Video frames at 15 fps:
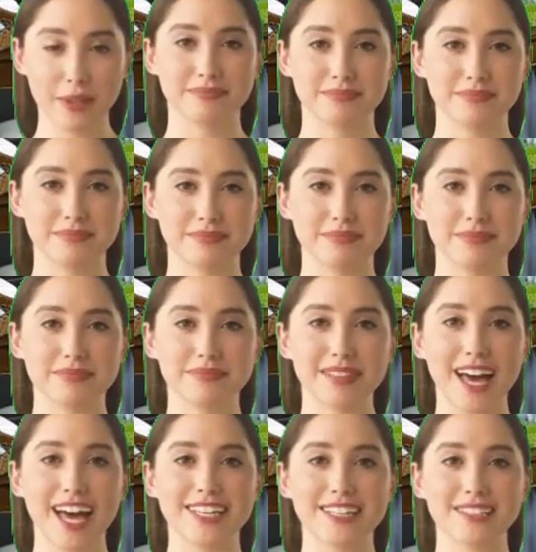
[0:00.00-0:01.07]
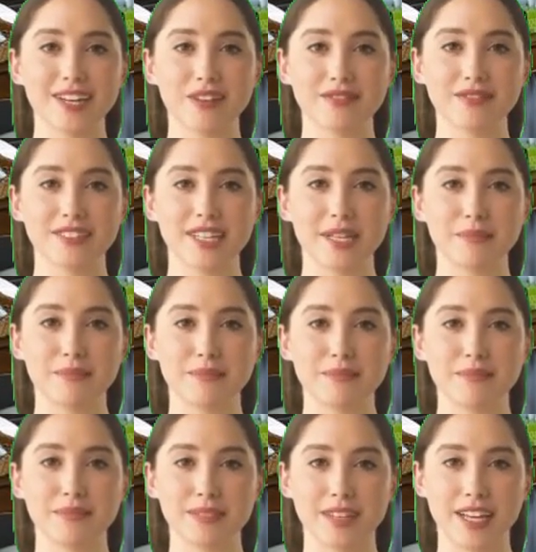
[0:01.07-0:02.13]
The owner owns a restaurant next to the
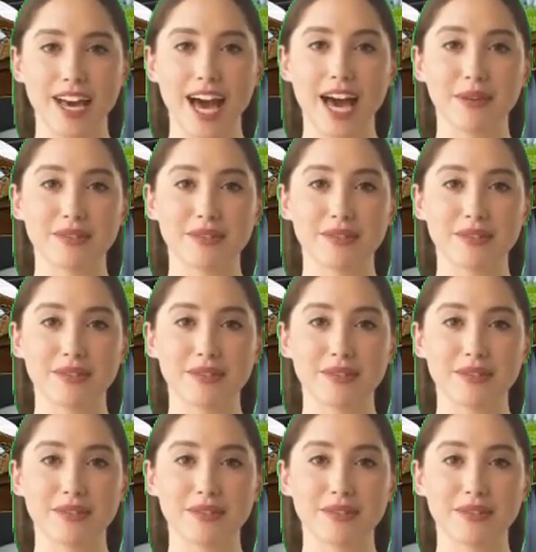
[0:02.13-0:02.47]
homestay.